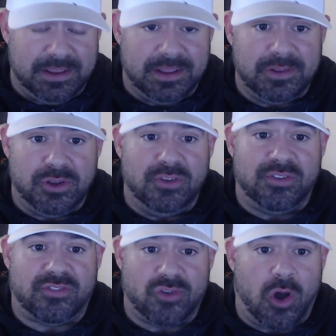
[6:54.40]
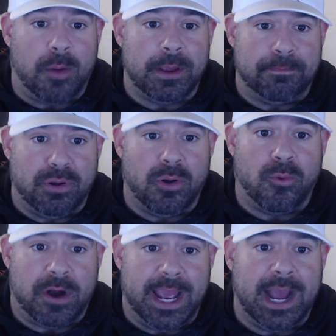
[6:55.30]
you saw me put
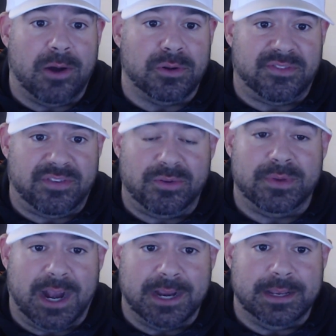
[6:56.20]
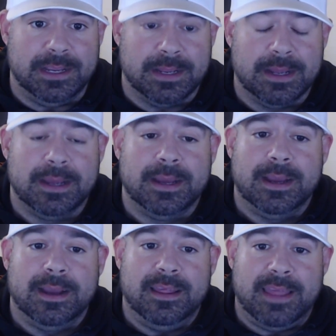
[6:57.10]
one out 290.
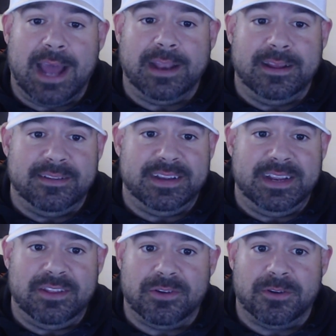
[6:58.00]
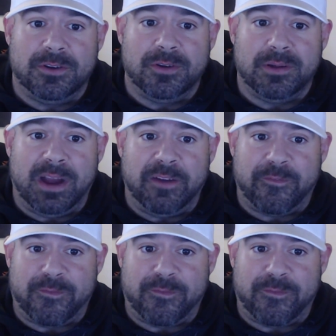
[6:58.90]
That is either my